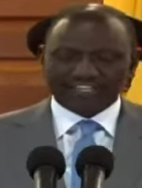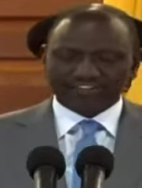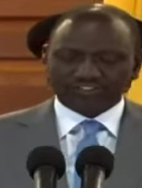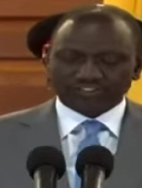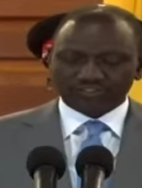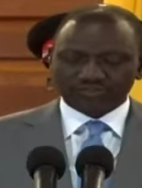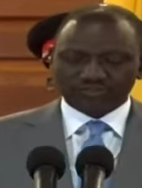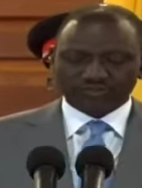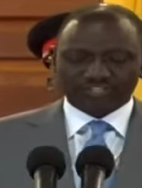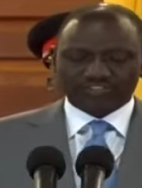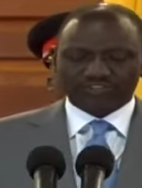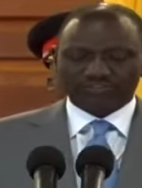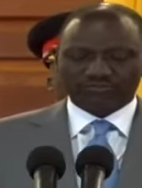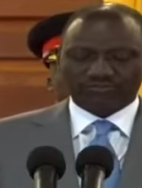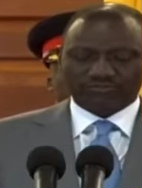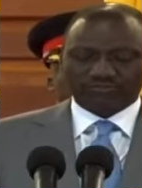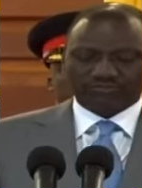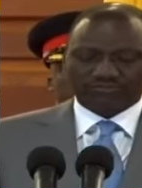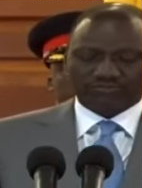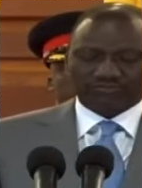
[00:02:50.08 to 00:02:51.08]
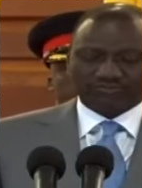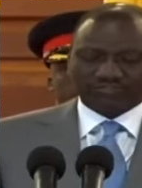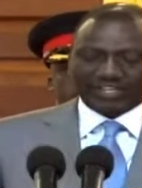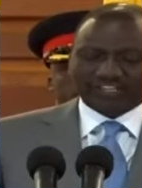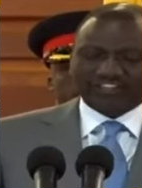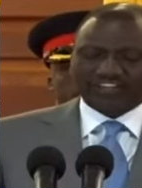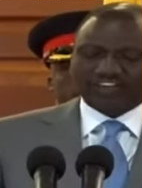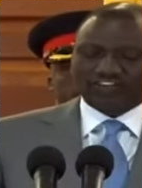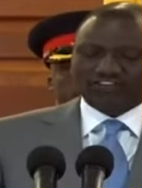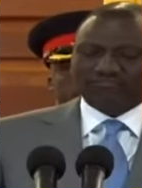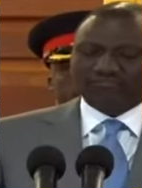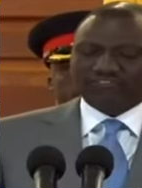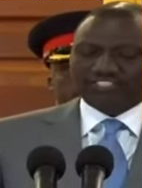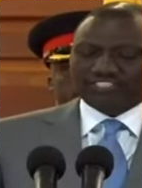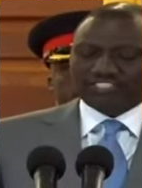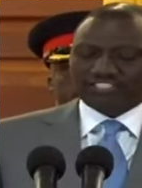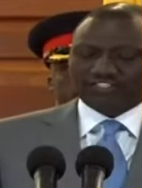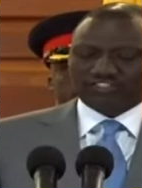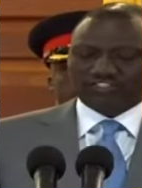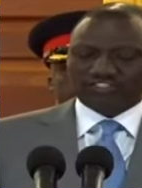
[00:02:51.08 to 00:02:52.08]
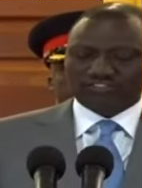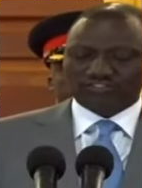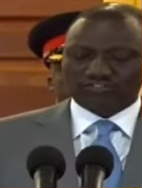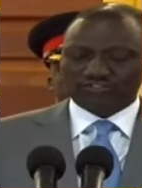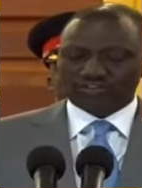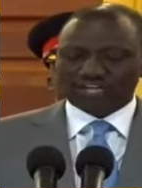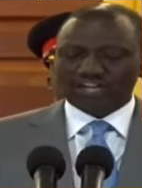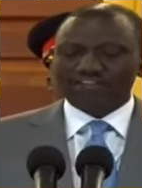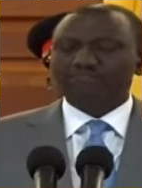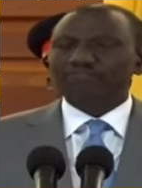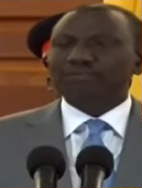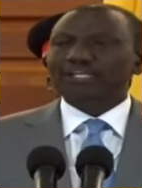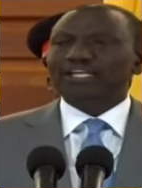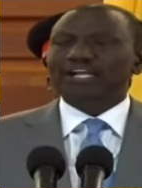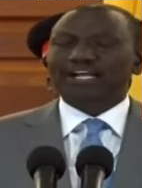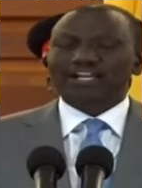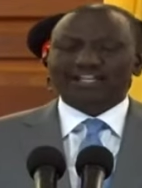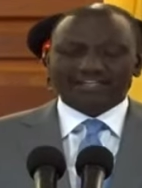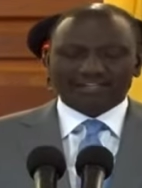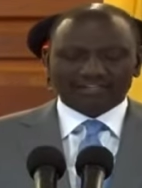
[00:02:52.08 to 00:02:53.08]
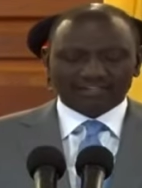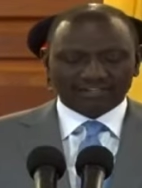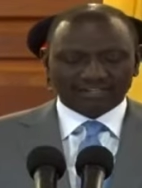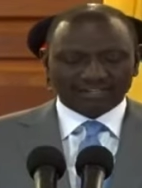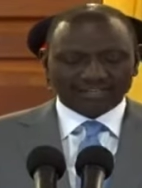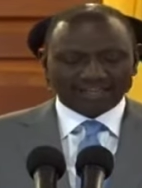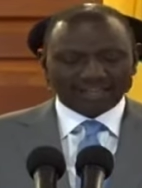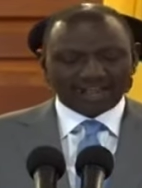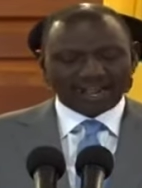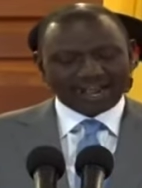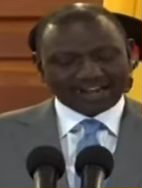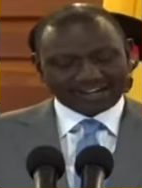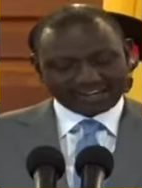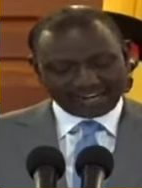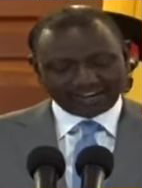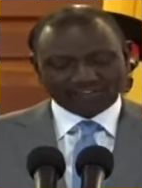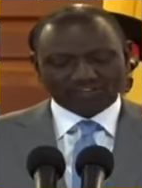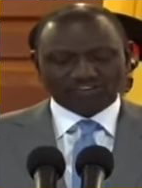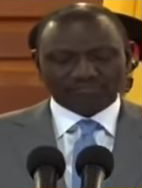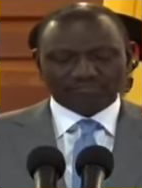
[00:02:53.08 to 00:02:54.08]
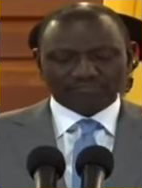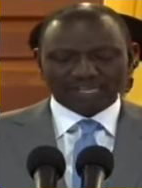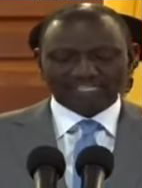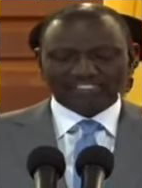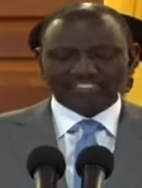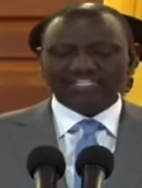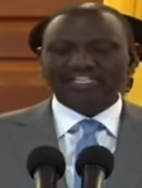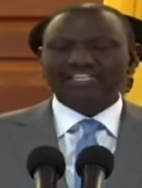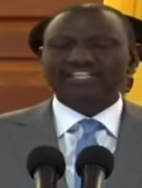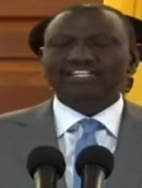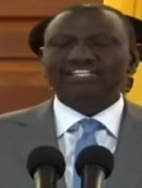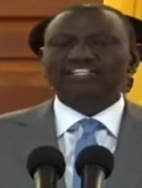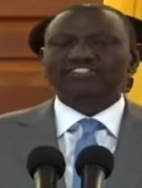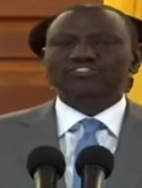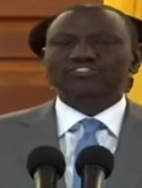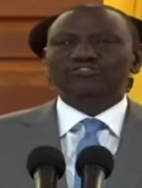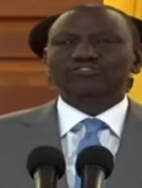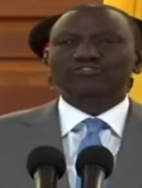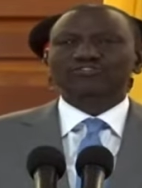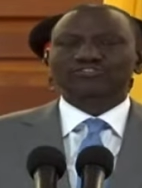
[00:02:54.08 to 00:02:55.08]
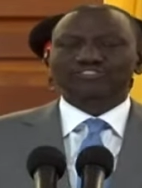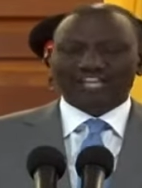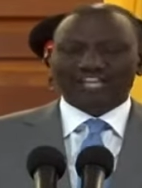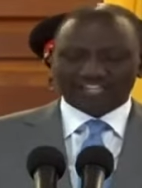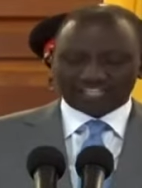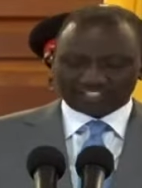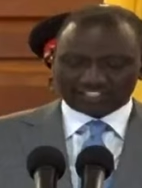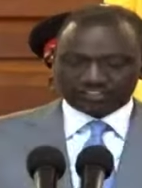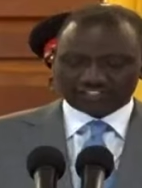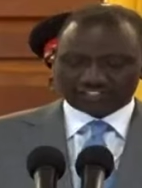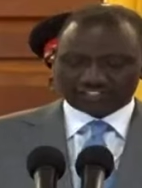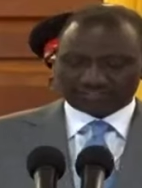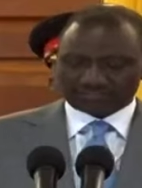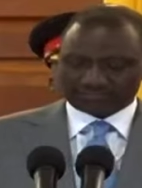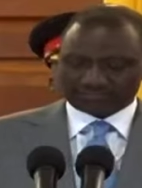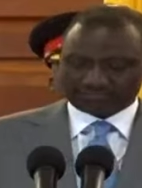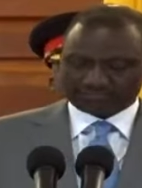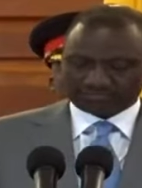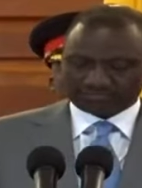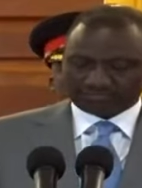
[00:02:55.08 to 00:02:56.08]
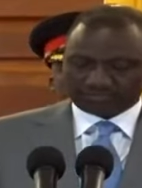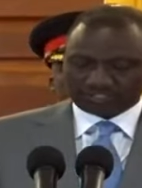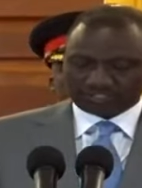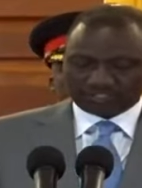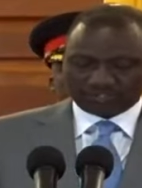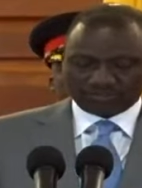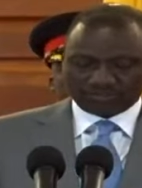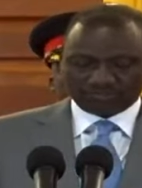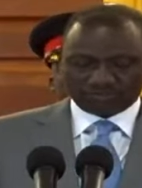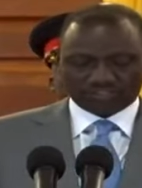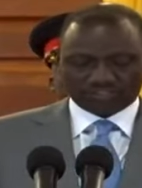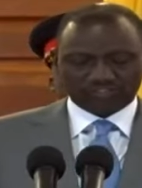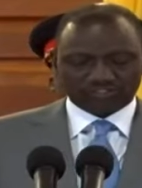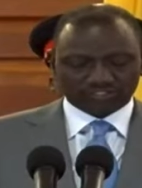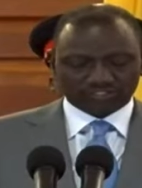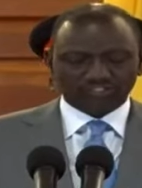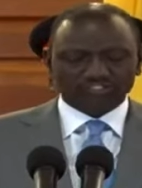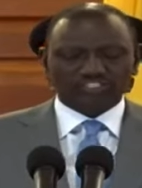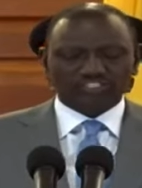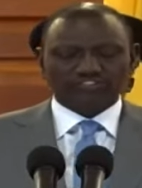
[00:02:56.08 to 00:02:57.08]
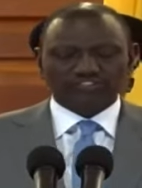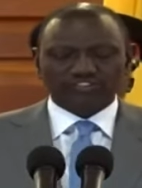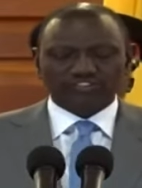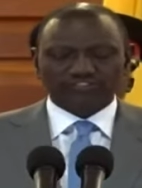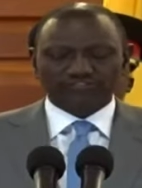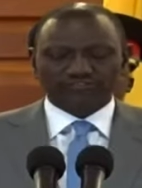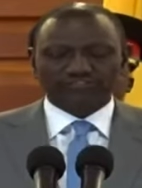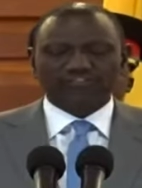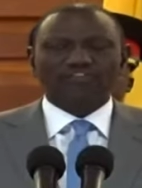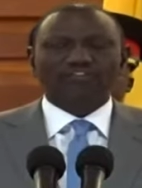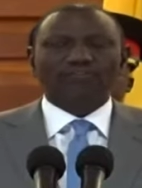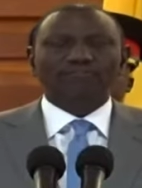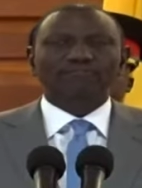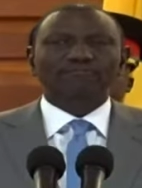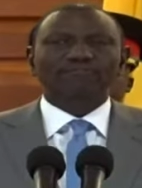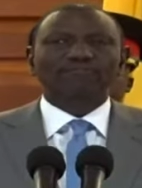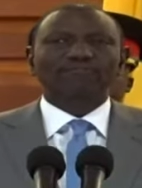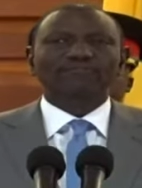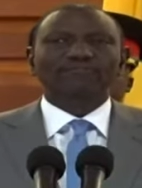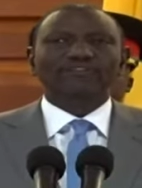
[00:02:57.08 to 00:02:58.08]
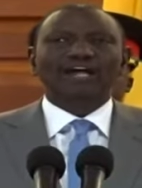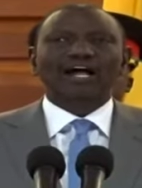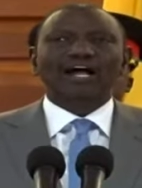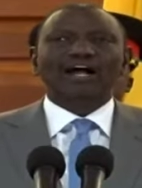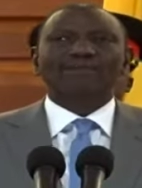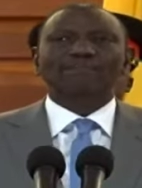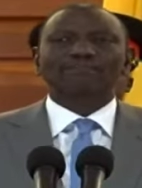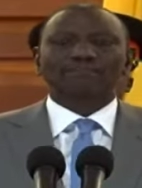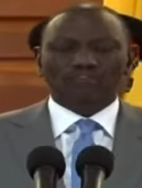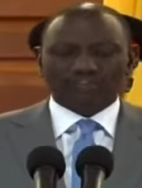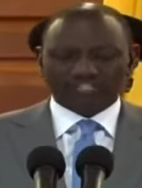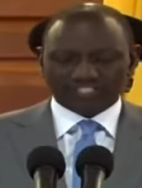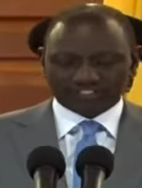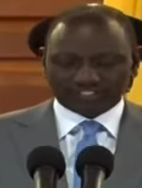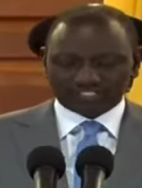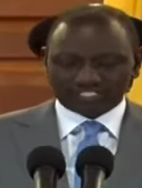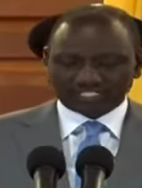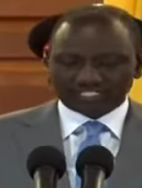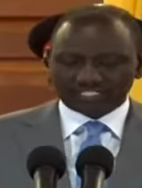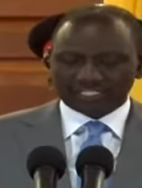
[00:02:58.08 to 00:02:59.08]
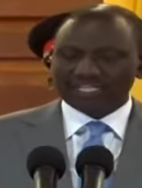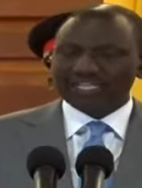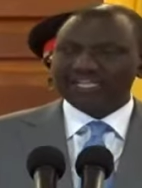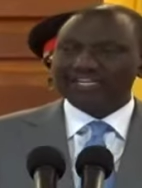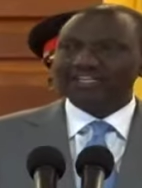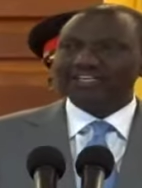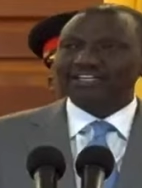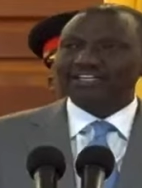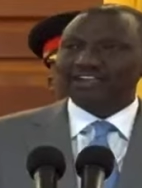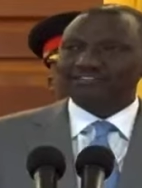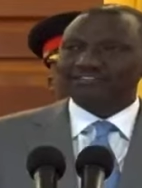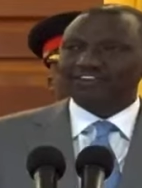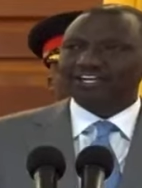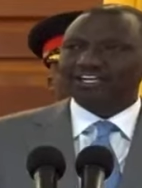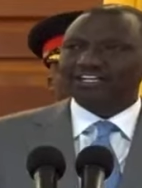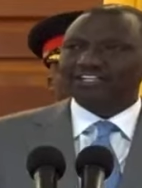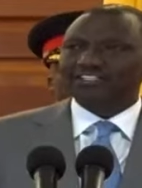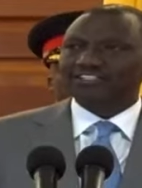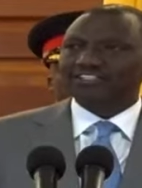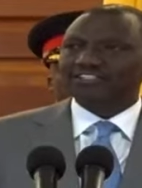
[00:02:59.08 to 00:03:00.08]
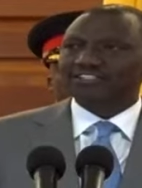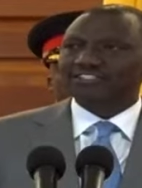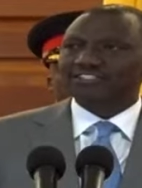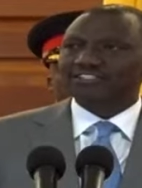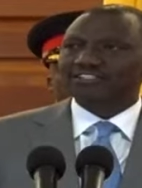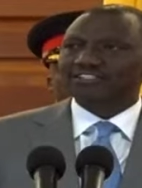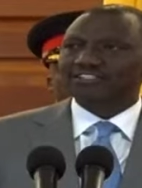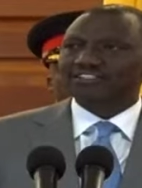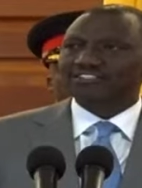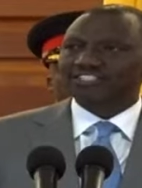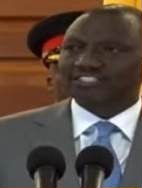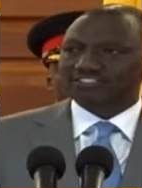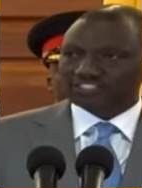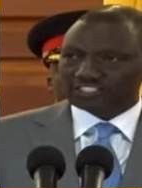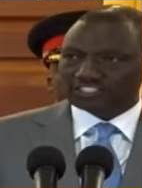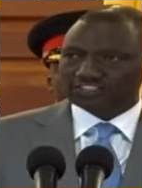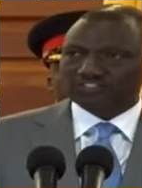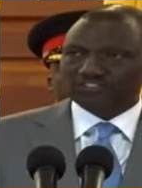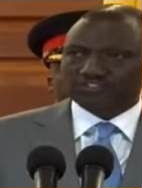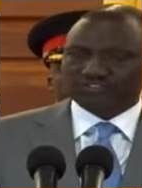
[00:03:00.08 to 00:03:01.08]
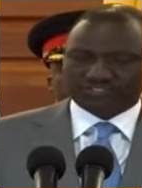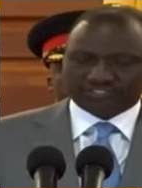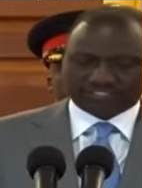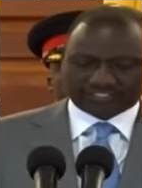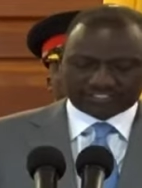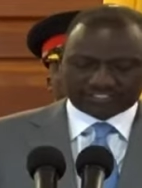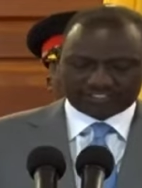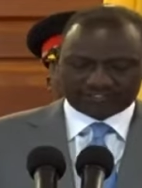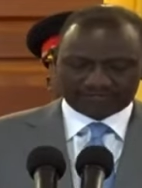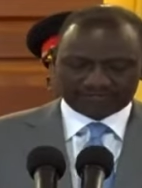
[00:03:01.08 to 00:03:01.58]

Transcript: assure you that the conversation you have begun around pertinent issues of our nation we continue to inform our policy and governance decisions.